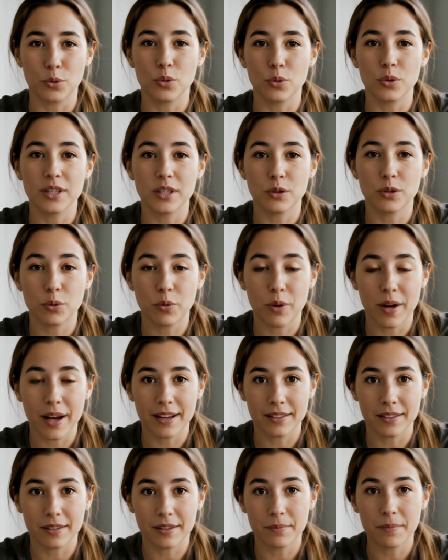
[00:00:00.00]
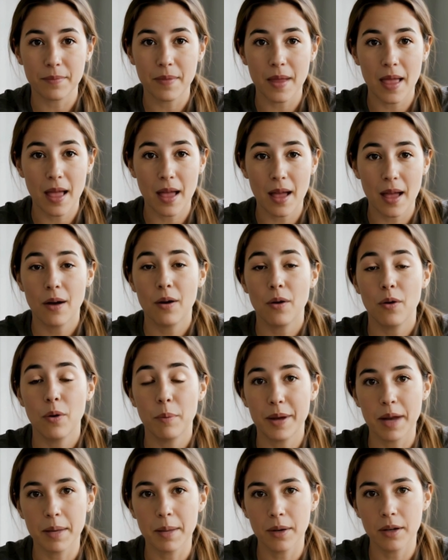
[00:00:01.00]
Remember, if you want full
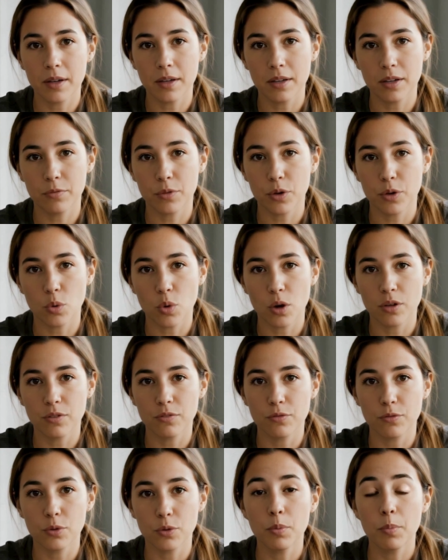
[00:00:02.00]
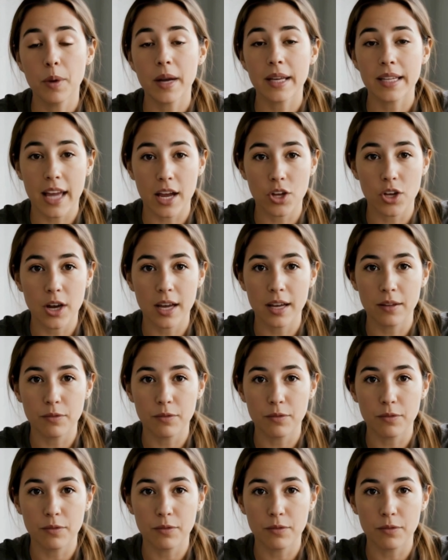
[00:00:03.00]
protection and freedom for your website,